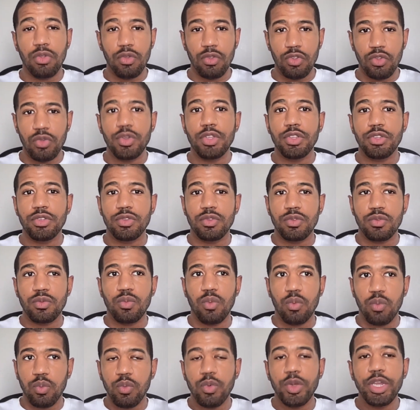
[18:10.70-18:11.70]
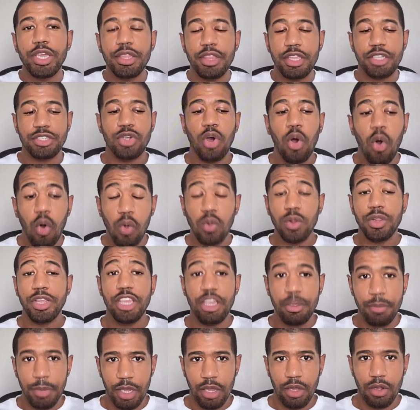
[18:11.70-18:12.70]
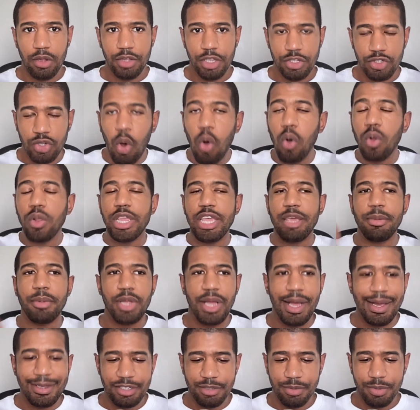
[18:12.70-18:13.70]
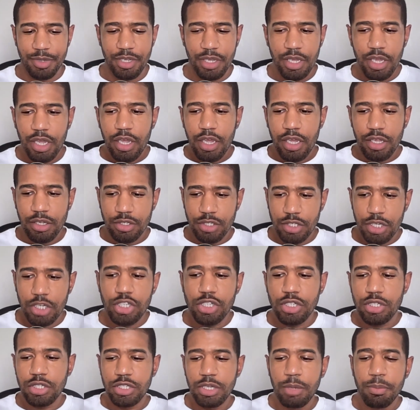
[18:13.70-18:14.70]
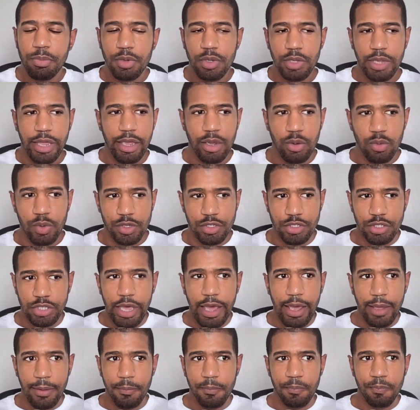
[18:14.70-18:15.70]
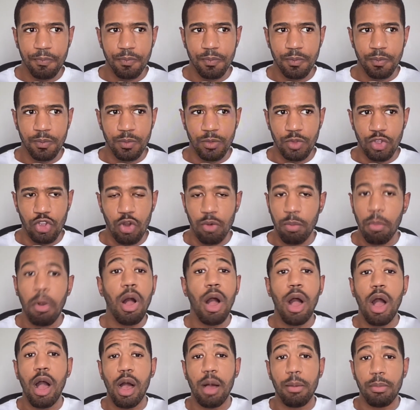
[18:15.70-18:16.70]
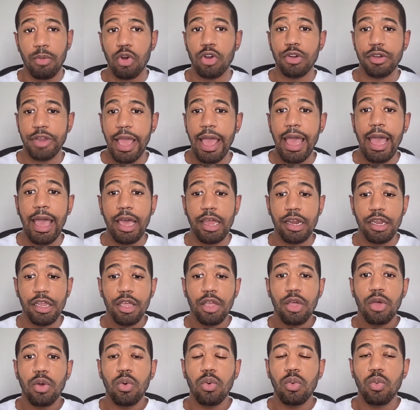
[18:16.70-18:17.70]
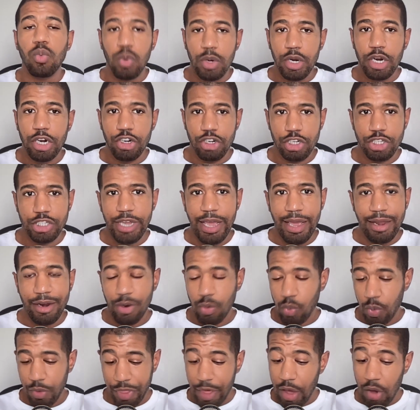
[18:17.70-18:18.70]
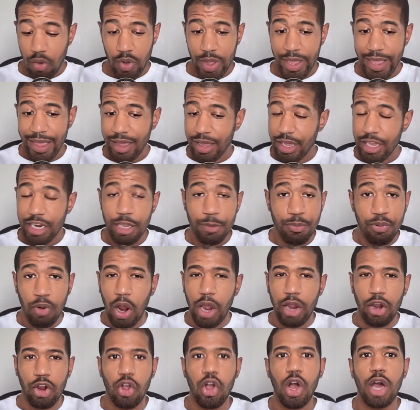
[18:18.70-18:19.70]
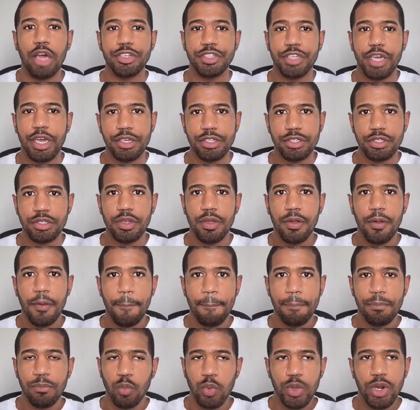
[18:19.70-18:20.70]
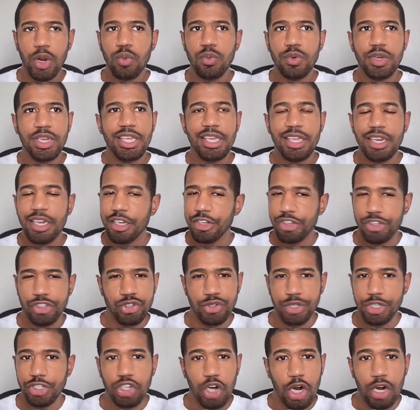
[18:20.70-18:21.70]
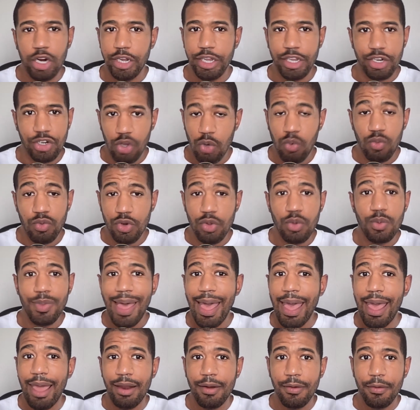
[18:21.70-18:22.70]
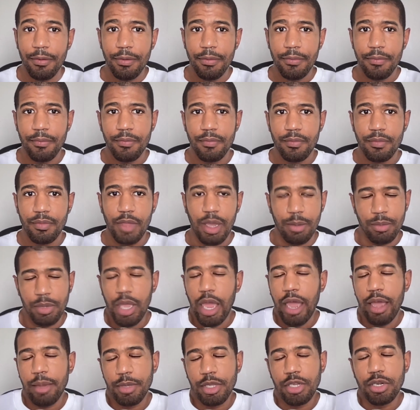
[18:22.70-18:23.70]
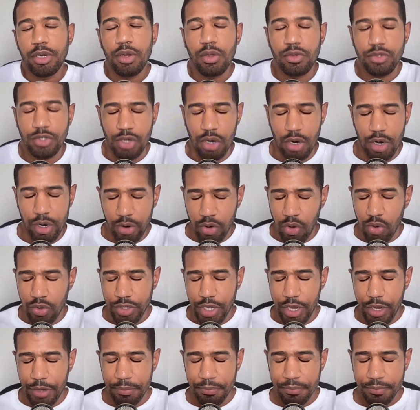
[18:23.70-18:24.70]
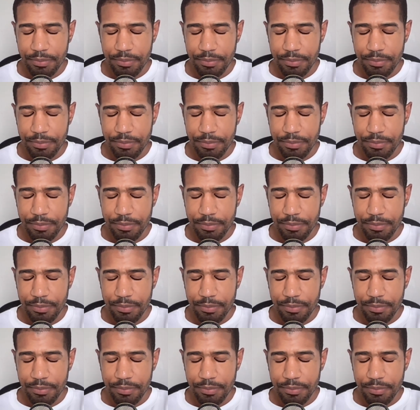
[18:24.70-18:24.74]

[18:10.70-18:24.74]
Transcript: can read this whole email. This whole email has to be in such simple language that your mom or dad would understand it without any prior context. We don't need industry jargon. Don't do that. Sorry, hold on.